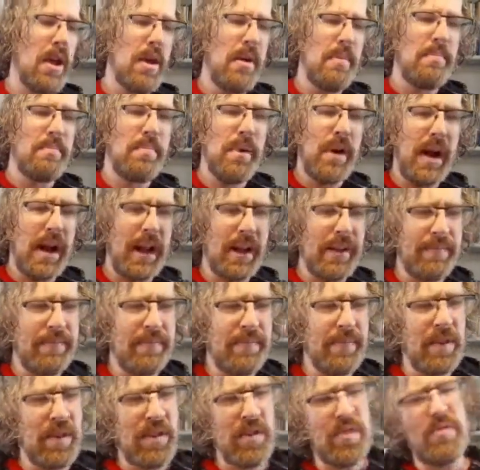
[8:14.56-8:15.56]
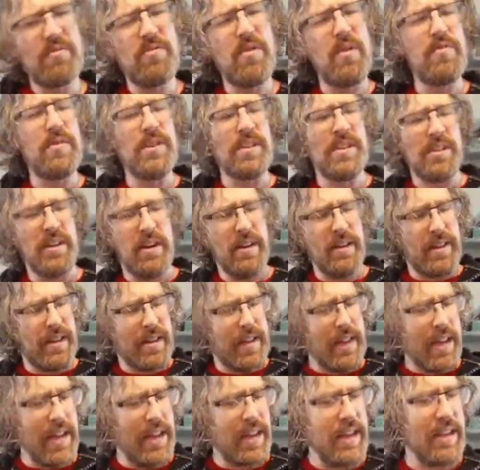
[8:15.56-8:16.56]
But when we start to
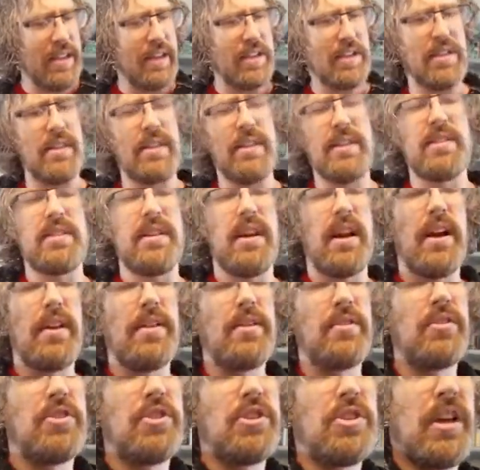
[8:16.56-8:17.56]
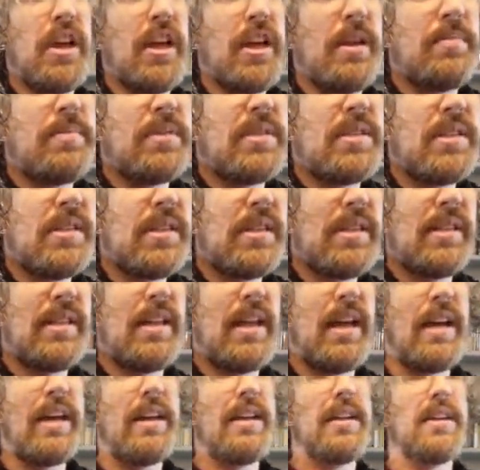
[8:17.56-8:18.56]
get into these other shapes,
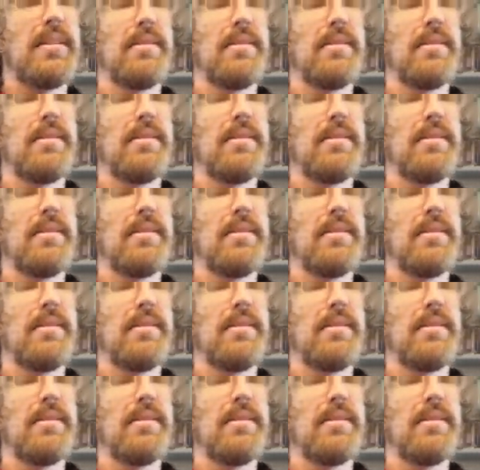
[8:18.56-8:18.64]
like